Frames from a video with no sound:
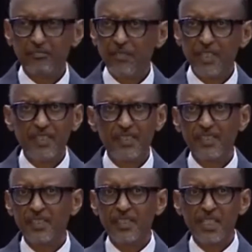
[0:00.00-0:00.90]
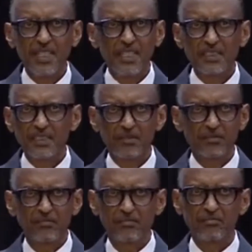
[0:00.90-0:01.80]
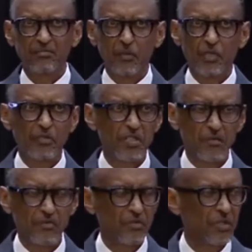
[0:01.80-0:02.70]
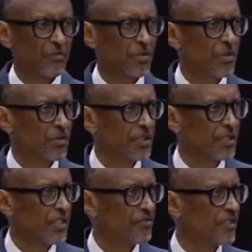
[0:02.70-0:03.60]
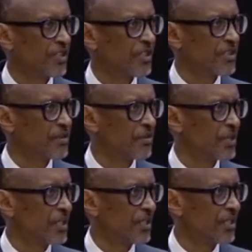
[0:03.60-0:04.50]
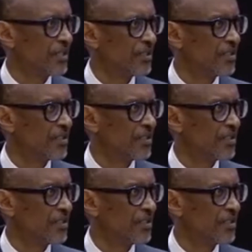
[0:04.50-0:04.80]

many young, maybe some of them old Africans were